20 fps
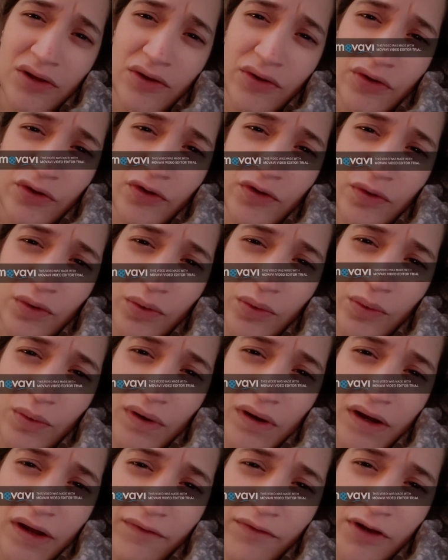So
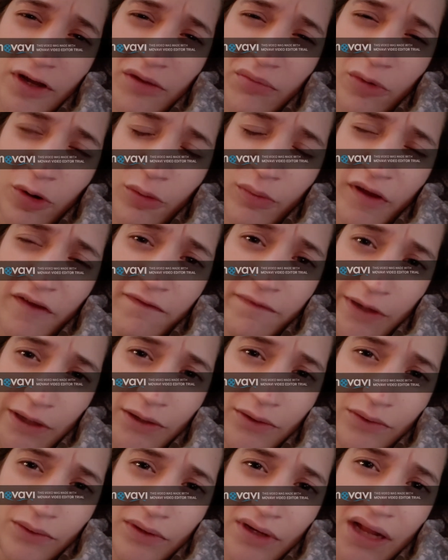I have a timer on my
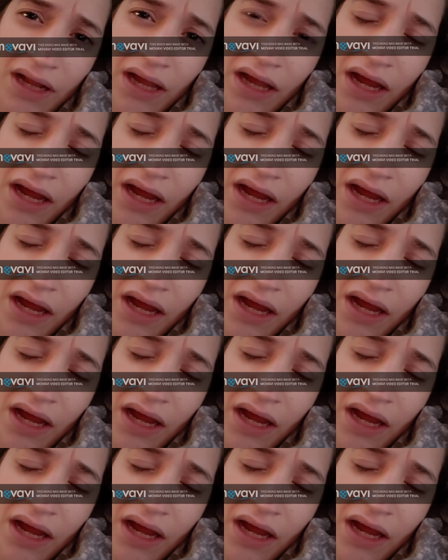phone.